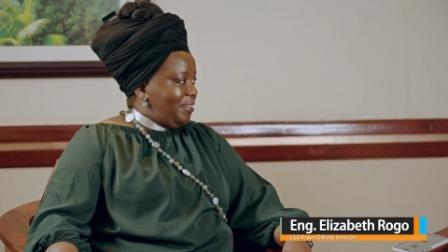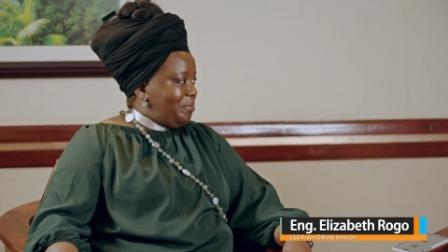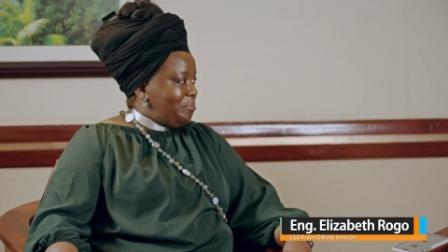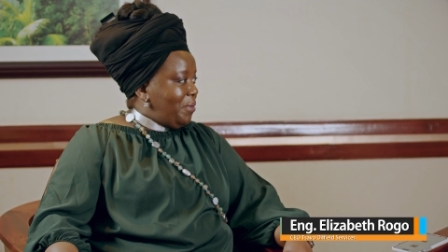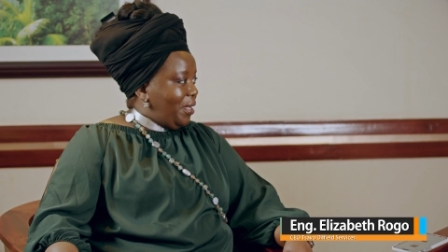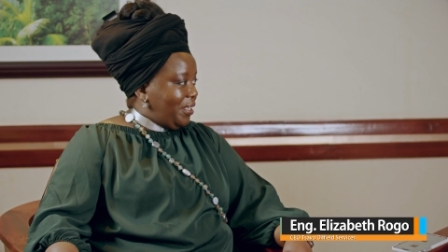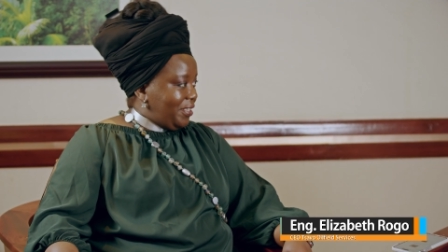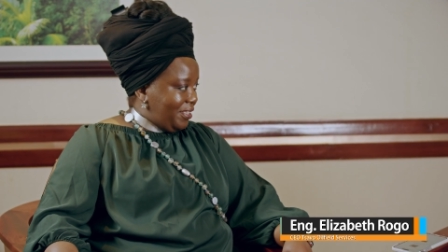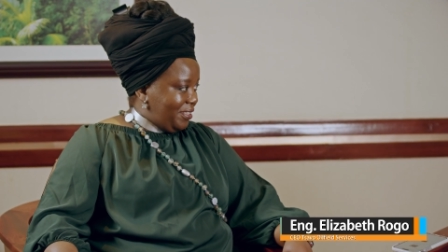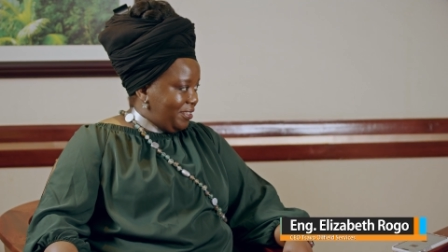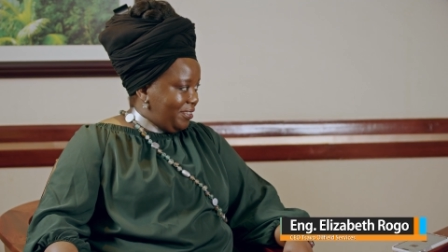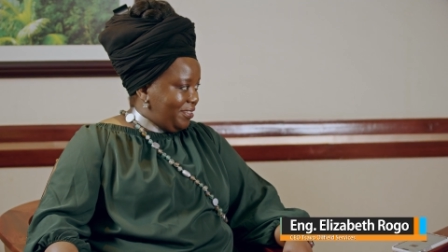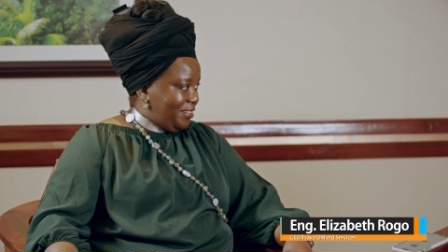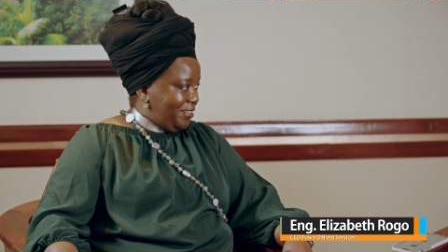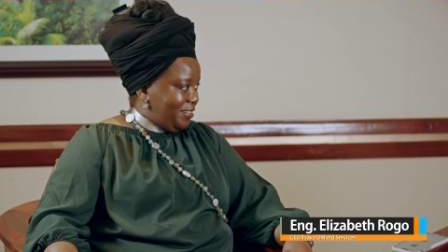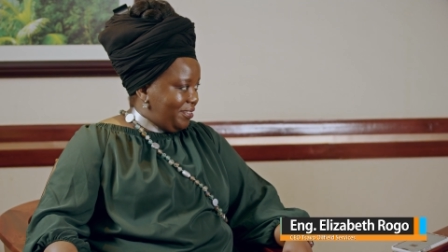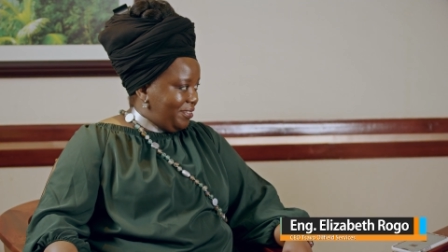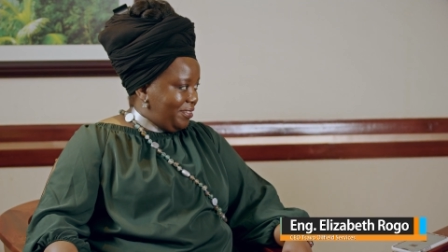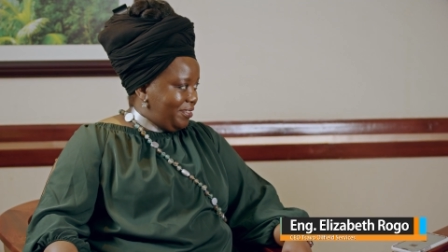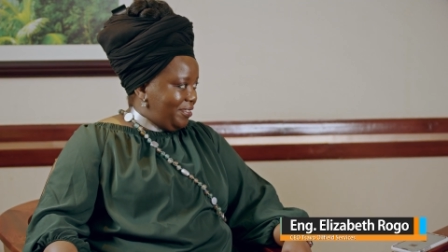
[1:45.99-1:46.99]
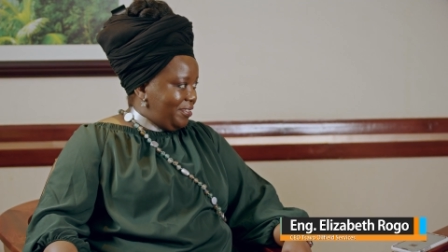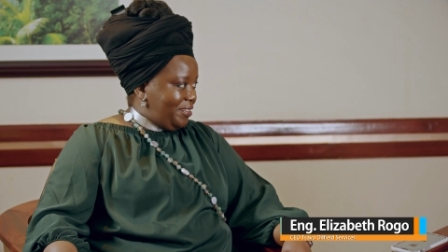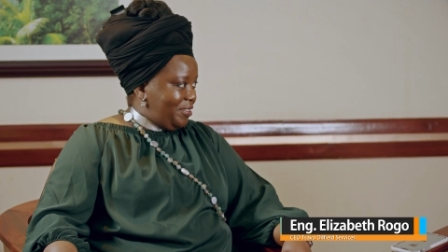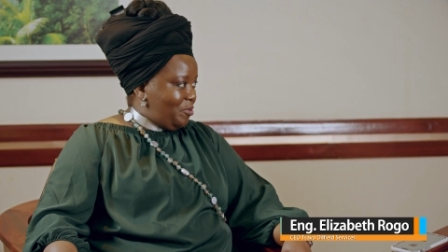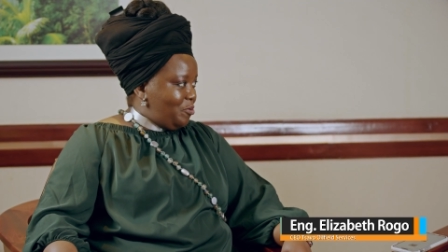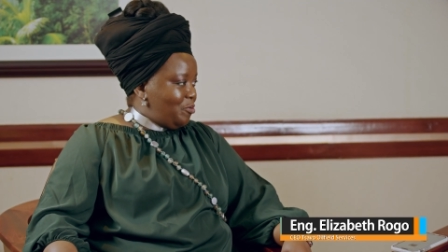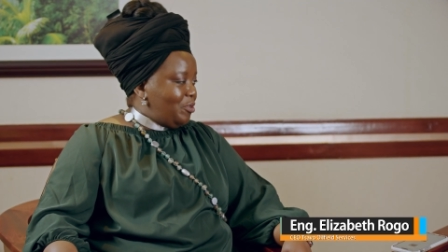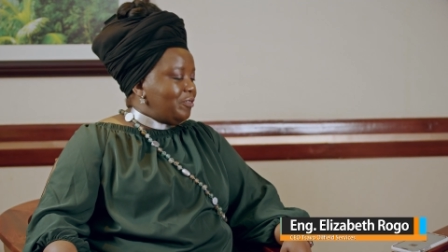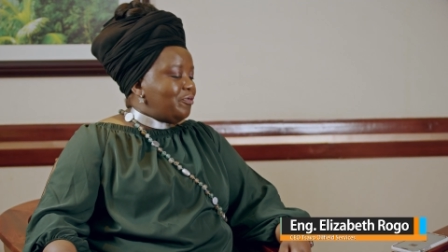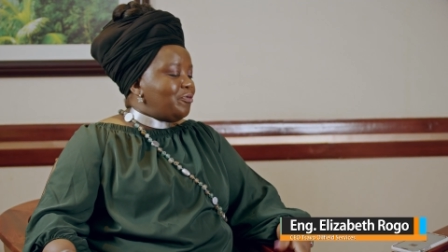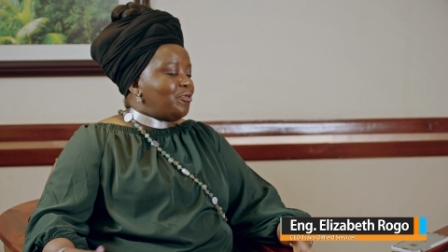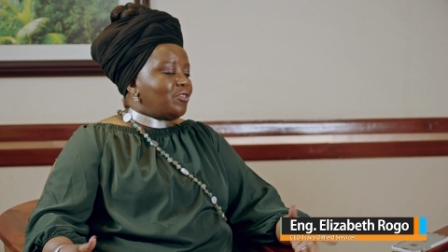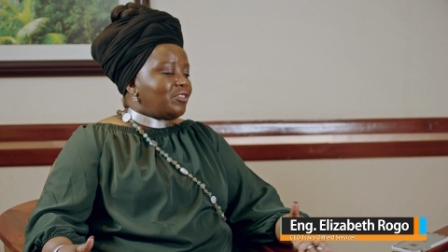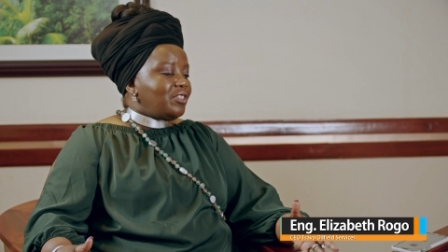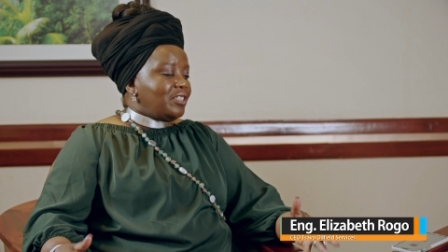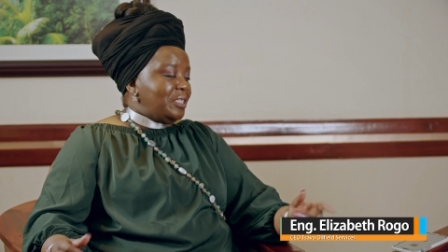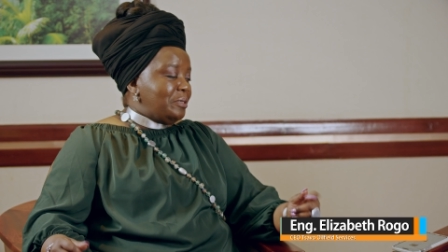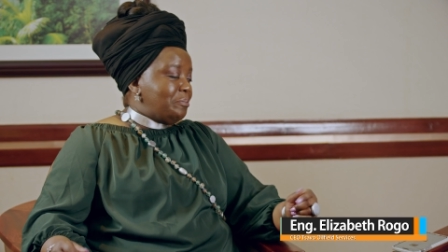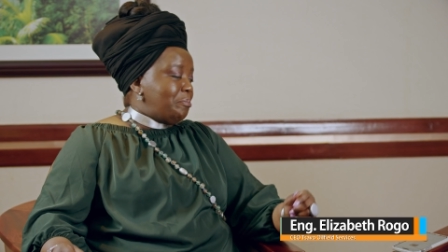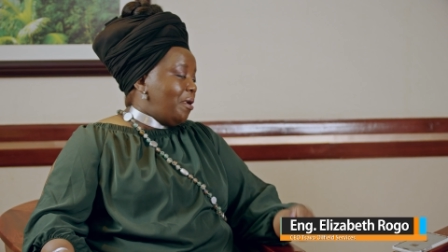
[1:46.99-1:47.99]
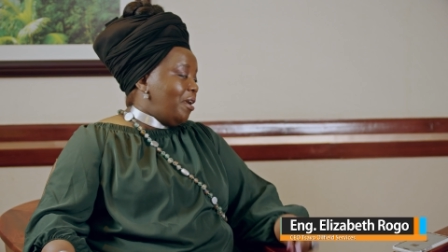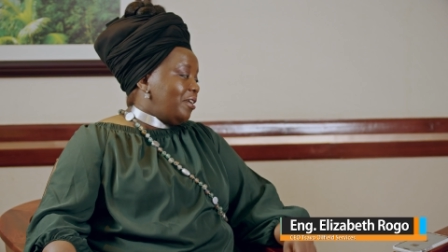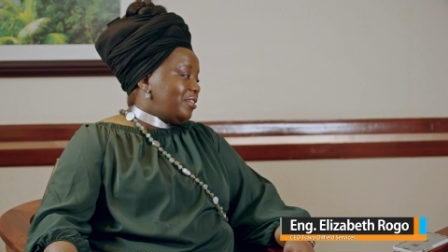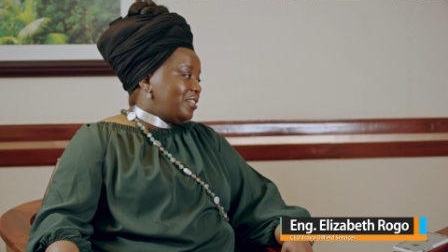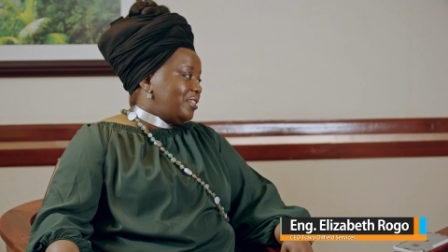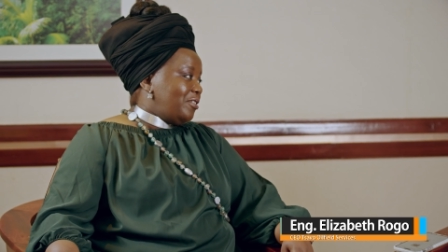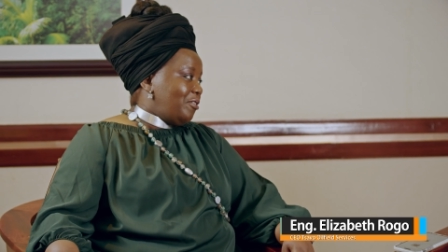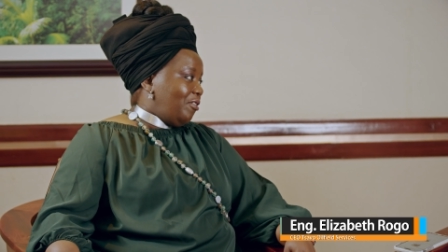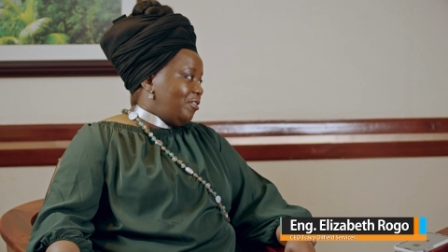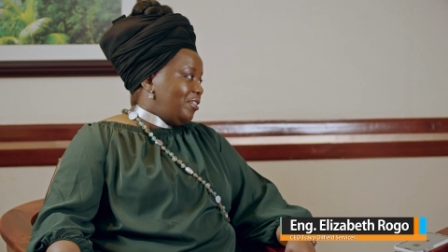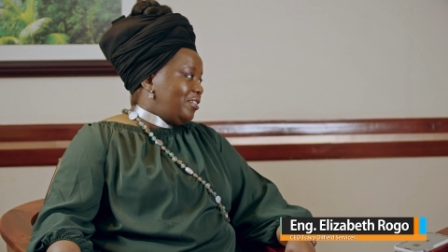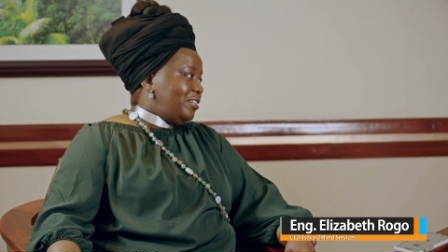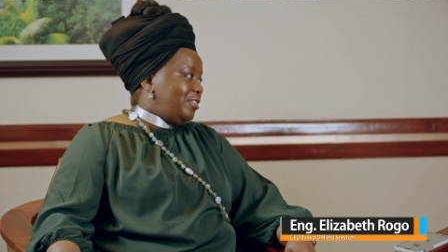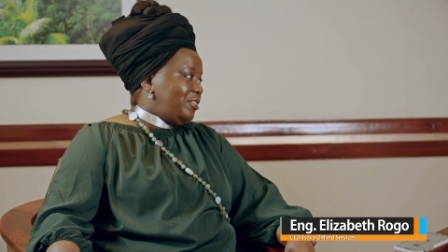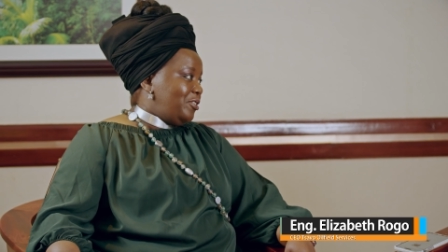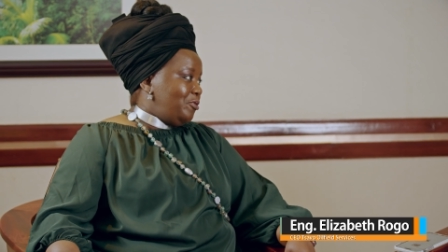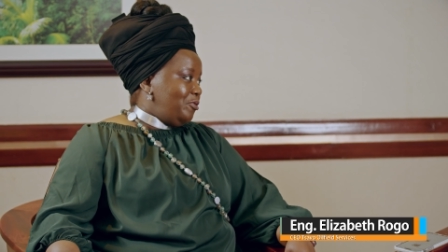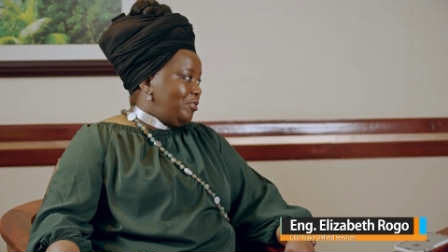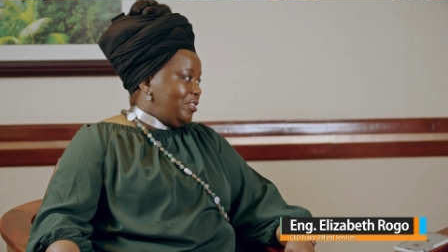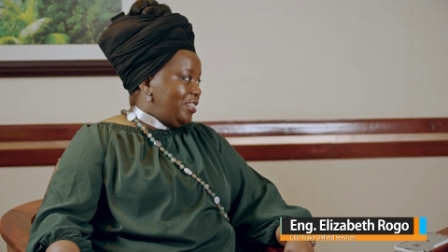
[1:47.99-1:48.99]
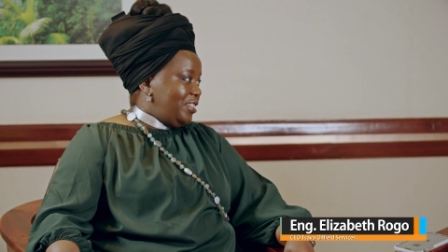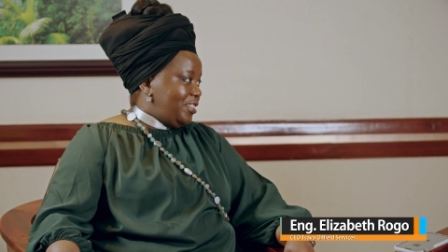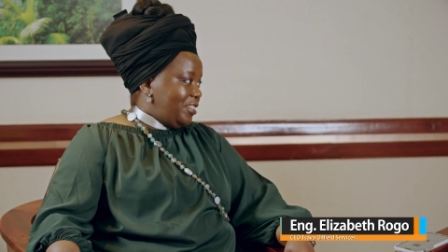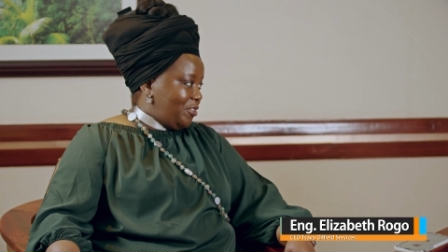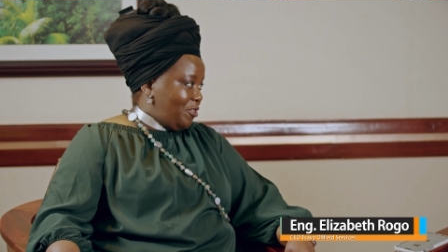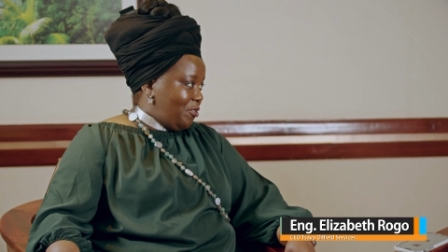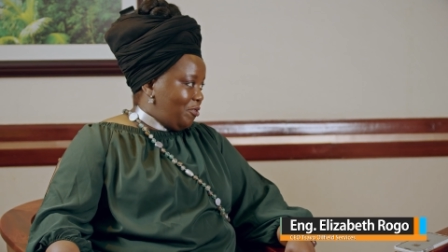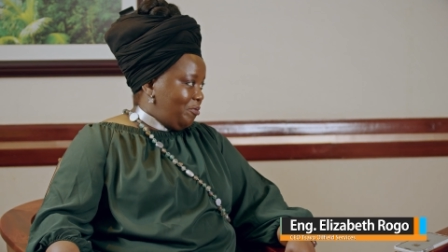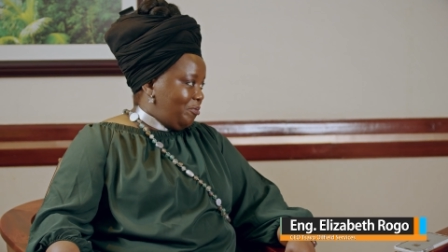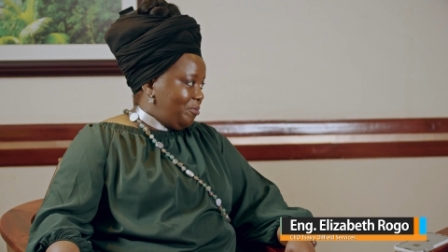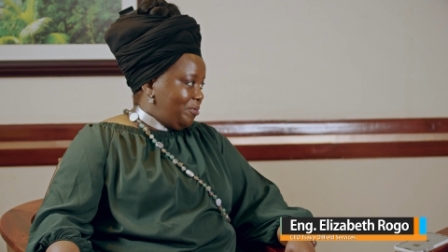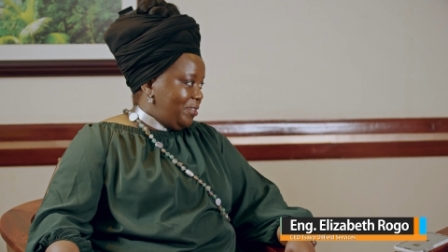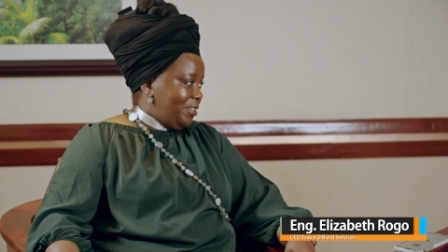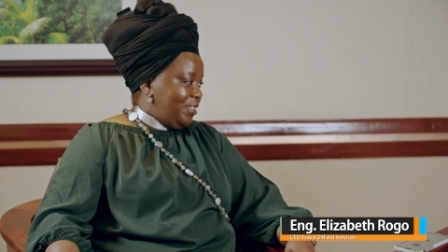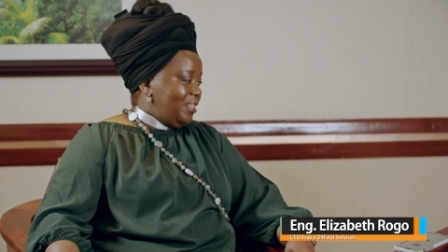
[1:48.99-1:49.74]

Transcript: mother who unfortunately passed on two years ago,